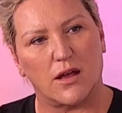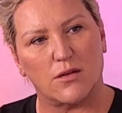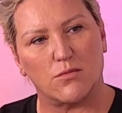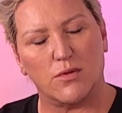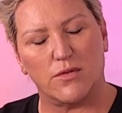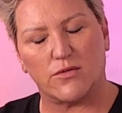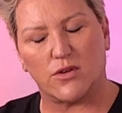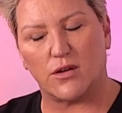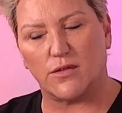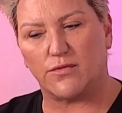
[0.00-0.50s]

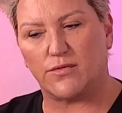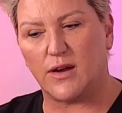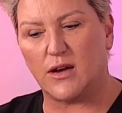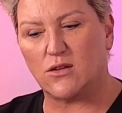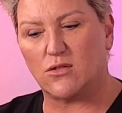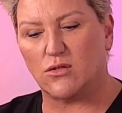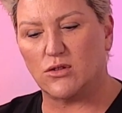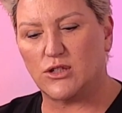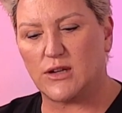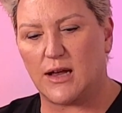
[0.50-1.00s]
Like we've got a
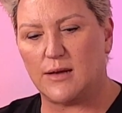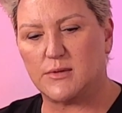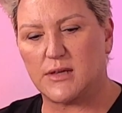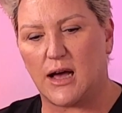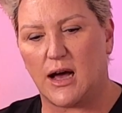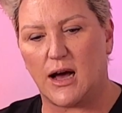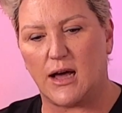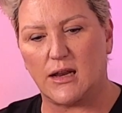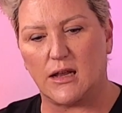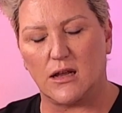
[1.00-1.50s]
friend called James
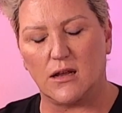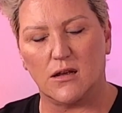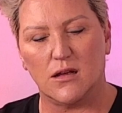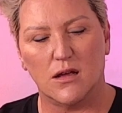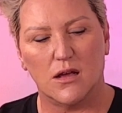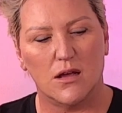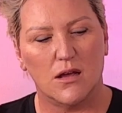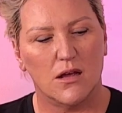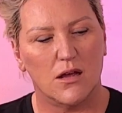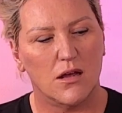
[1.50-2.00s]
Harding.